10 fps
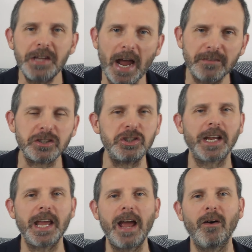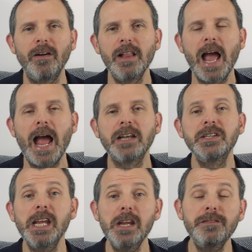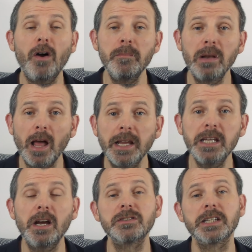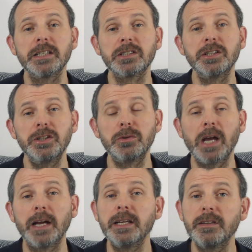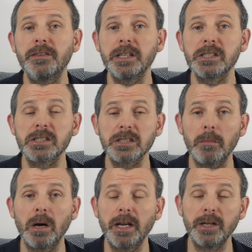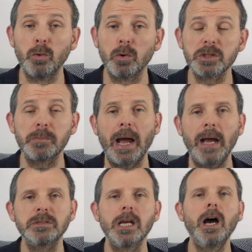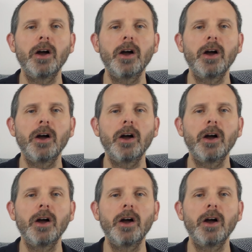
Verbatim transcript: you have to check out. And if I'm lucky enough to get to the U K this summer, in August perhaps,